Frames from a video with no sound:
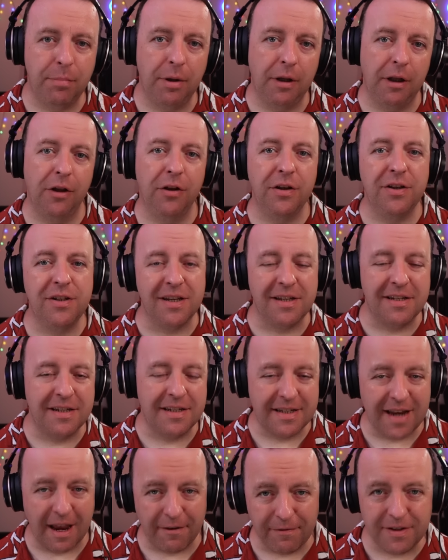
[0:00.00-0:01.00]
plus
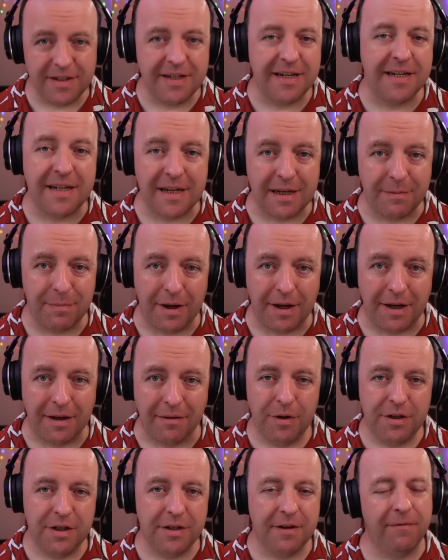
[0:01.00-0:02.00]
seventy D B,
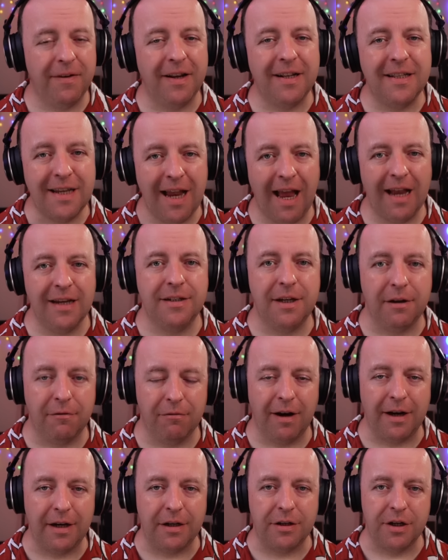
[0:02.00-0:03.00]
which is a fantastic
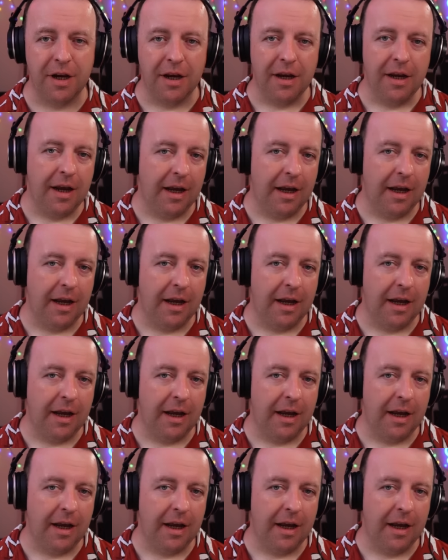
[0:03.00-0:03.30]
range,